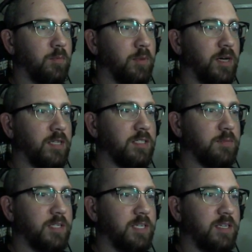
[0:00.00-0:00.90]

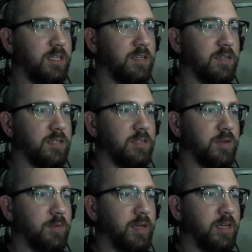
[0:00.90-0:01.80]
possibly here if
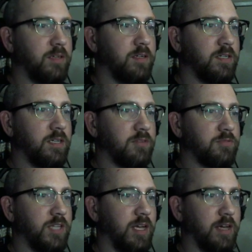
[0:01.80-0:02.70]
I make good enough
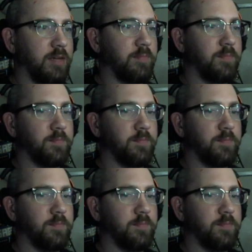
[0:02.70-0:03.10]
time.